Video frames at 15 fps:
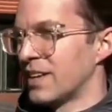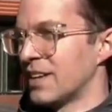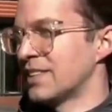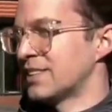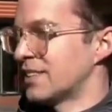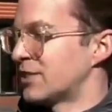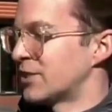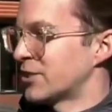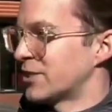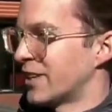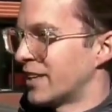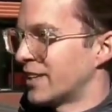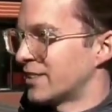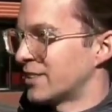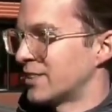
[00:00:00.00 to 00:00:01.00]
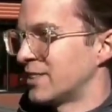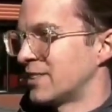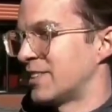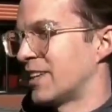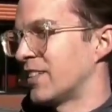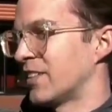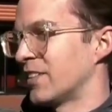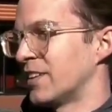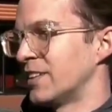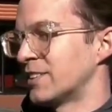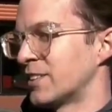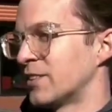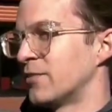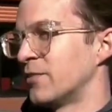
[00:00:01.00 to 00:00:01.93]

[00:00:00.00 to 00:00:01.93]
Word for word: it's interesting, just to say the least.